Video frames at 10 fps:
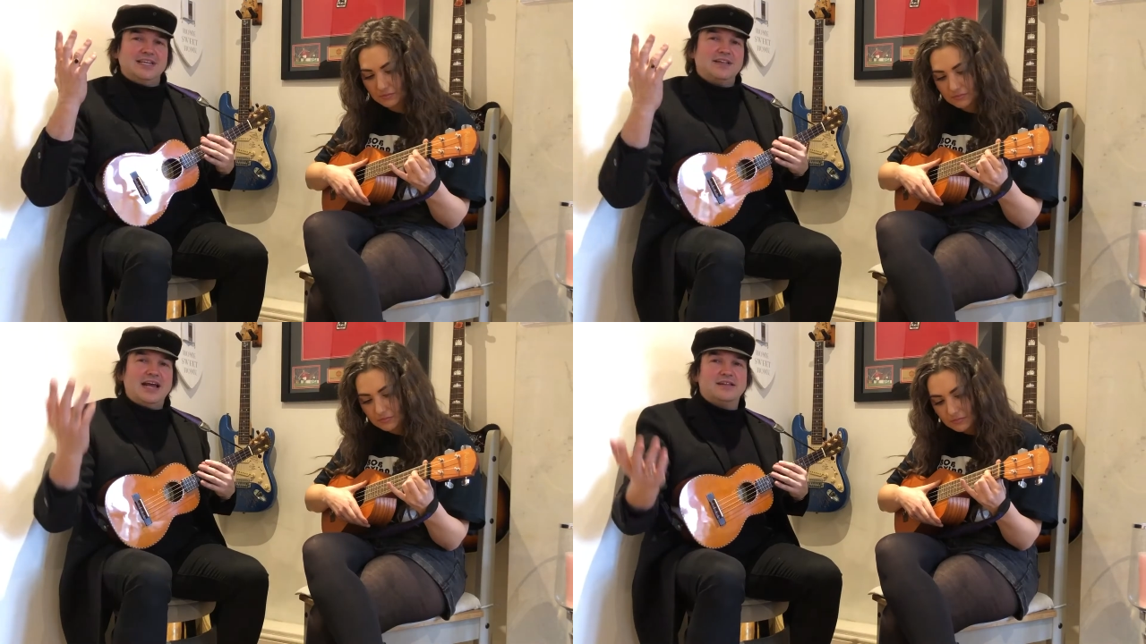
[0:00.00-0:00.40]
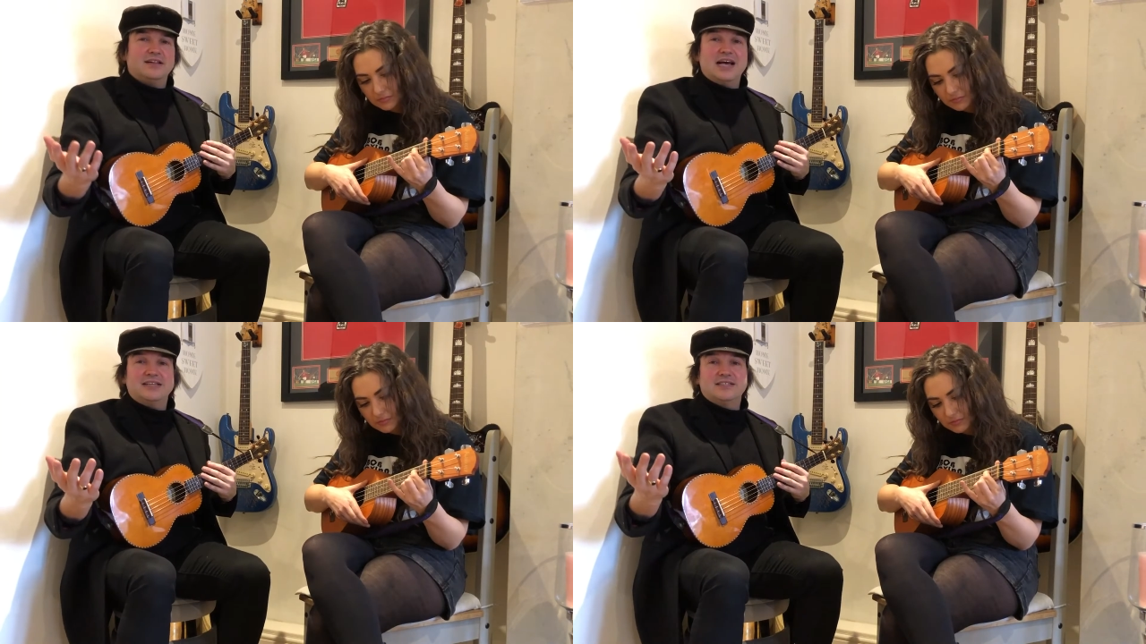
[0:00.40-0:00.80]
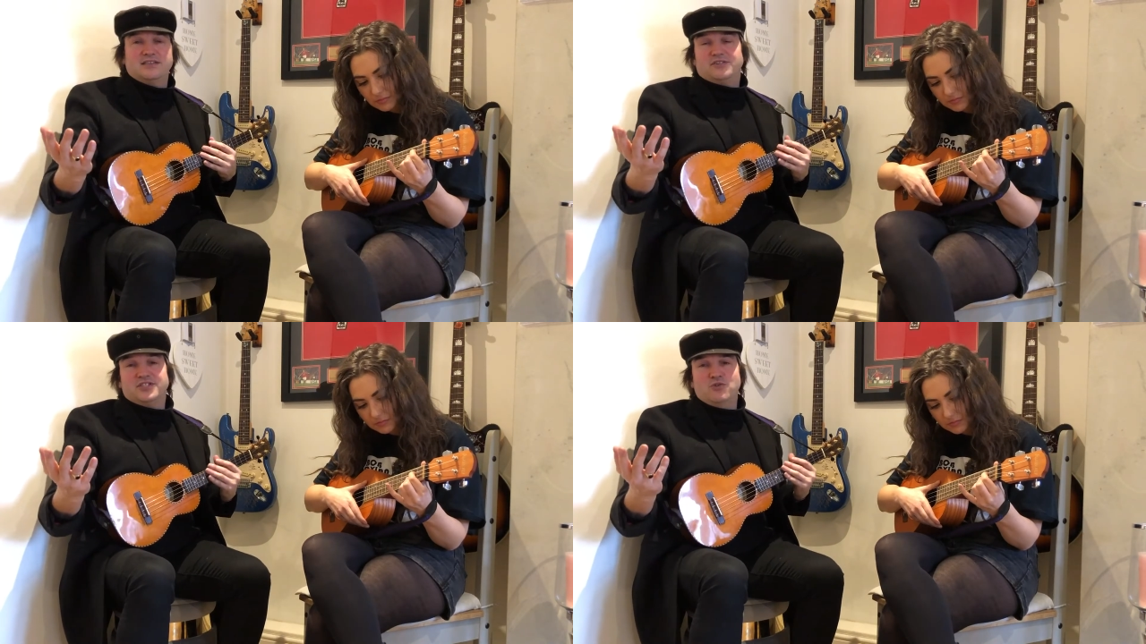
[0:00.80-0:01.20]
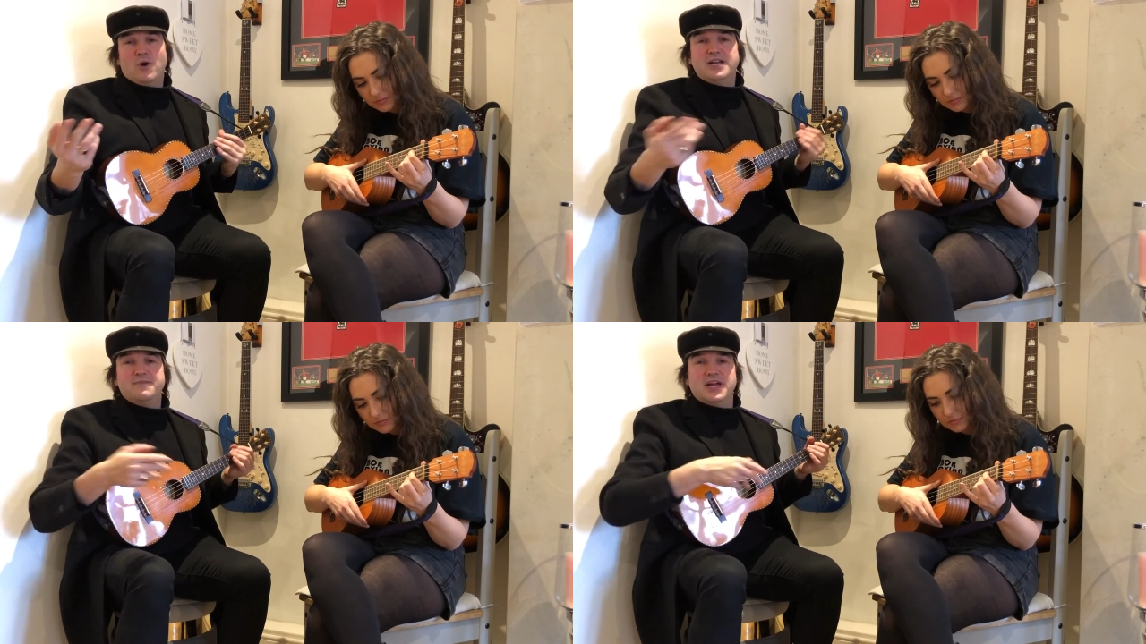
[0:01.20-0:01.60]
Speaker 1: in the last sort of
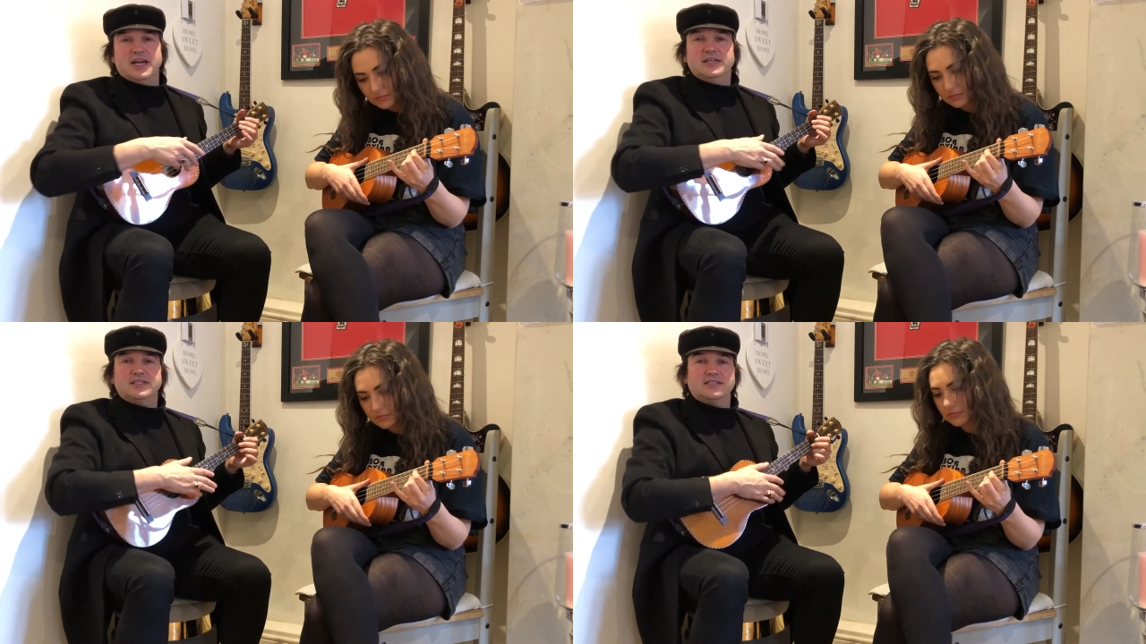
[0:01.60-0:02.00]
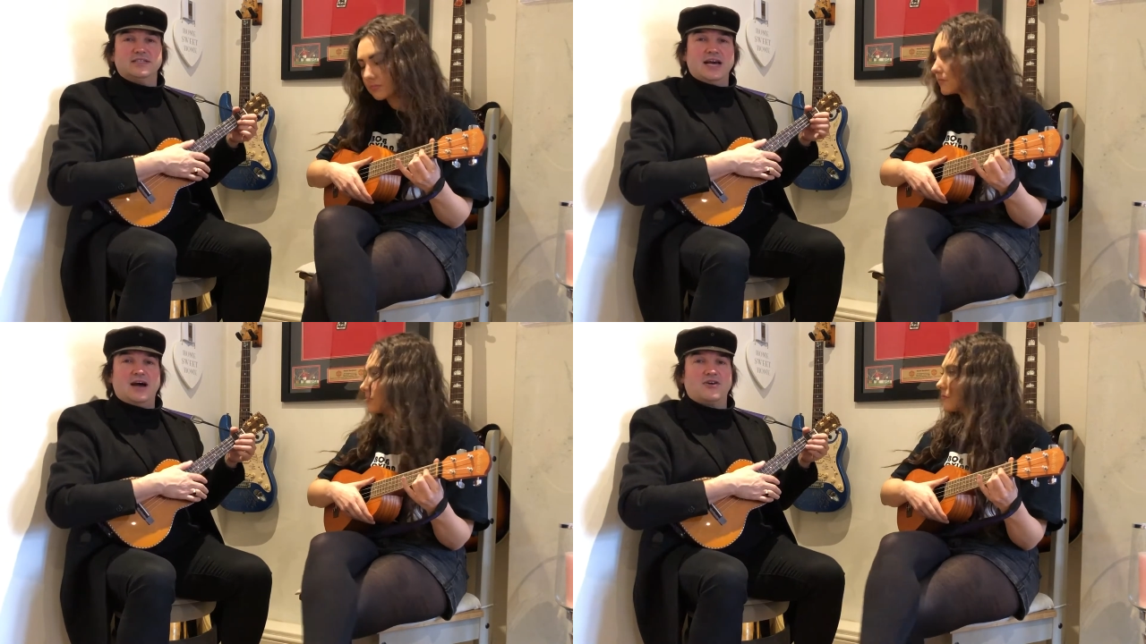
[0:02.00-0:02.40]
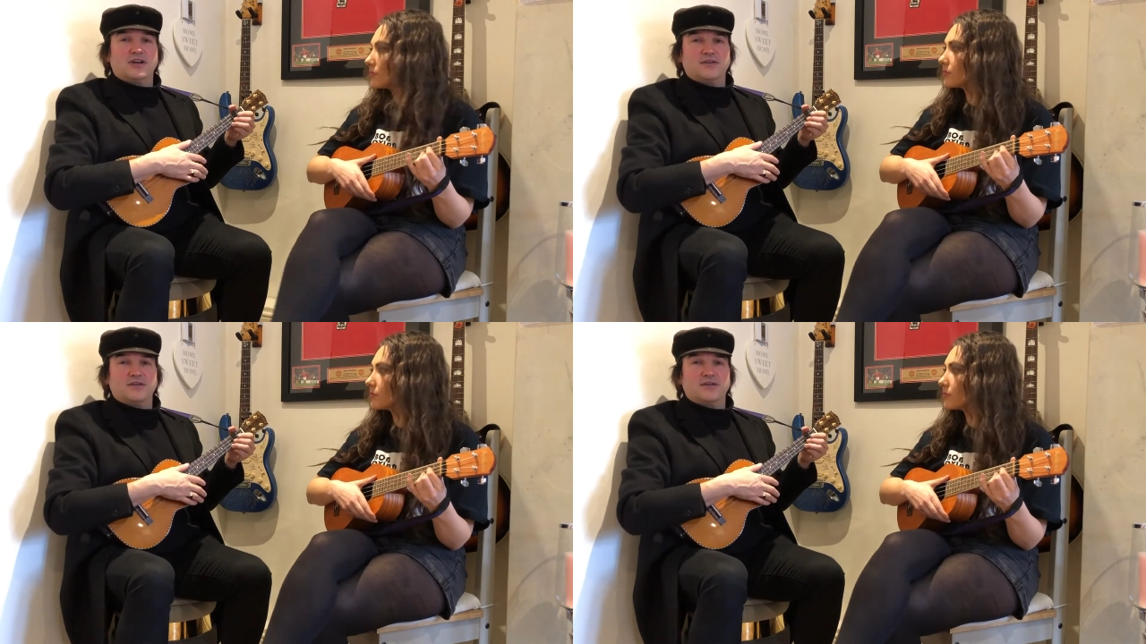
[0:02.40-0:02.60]
20 minutes now,